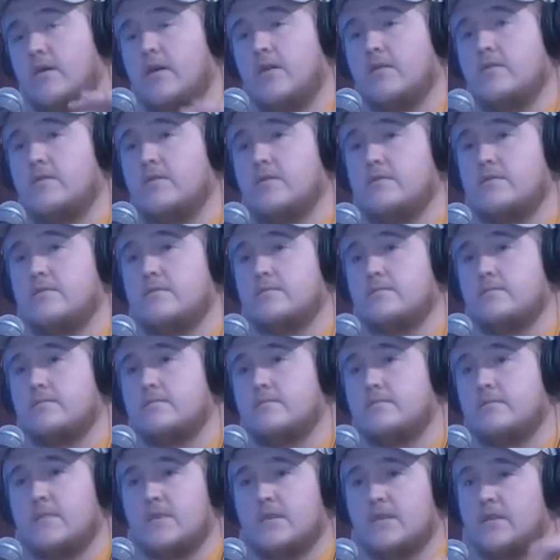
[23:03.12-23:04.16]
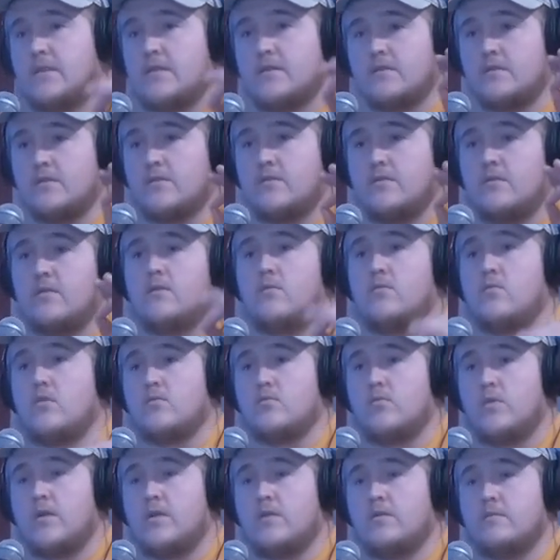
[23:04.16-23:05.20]
of hunters, and then the, due to the
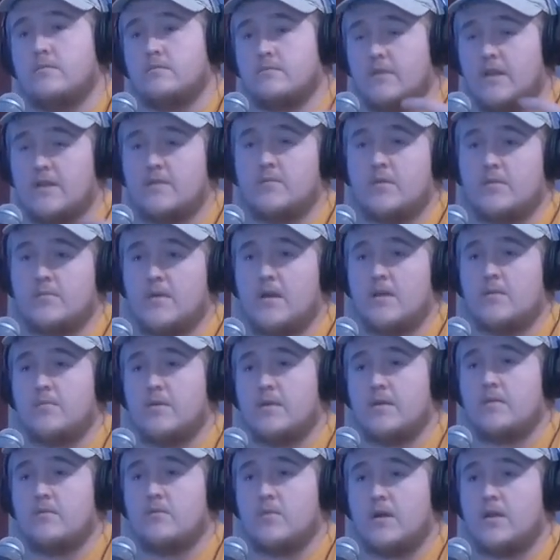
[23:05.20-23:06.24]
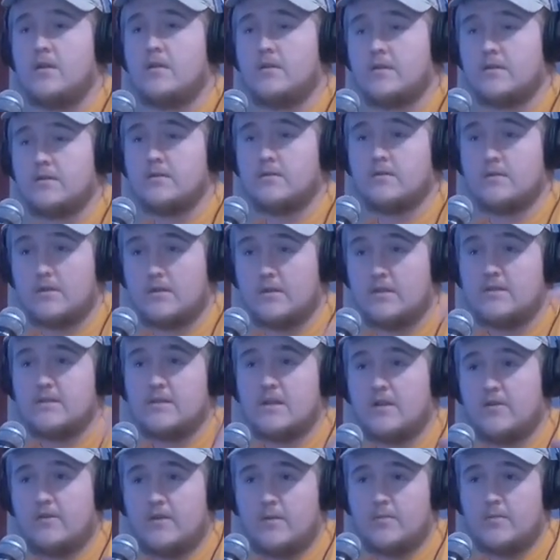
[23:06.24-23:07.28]
warm weather, that'd be my opinion why mm. this in
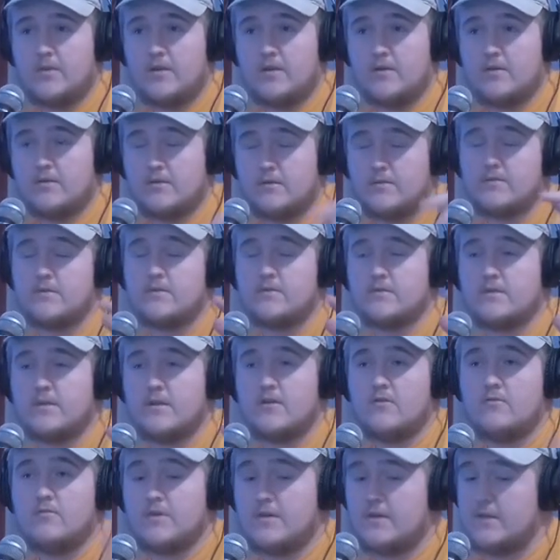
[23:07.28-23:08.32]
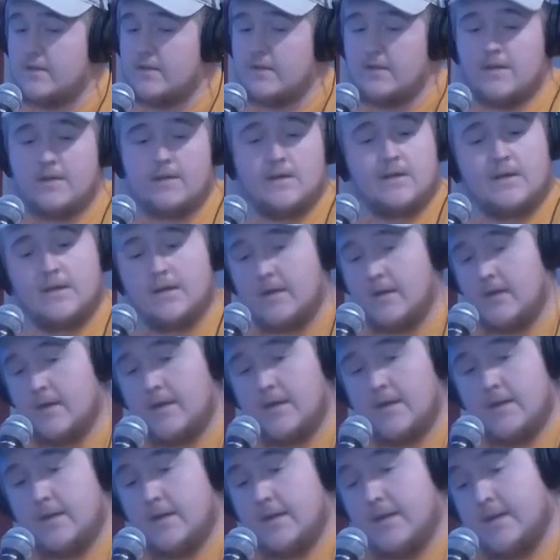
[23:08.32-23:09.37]
this area up here was so slow. But it
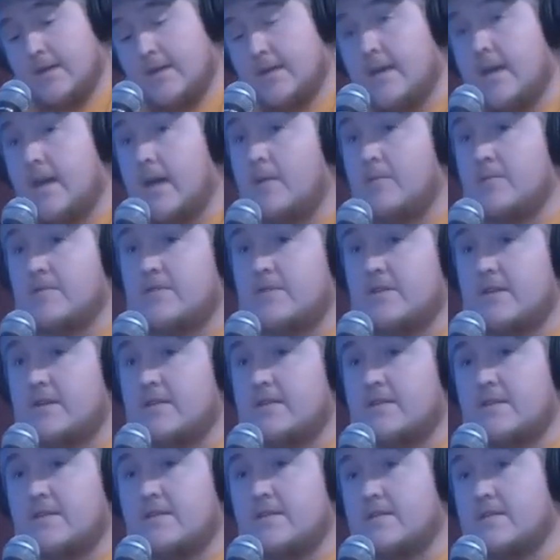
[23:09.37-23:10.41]
happens. You get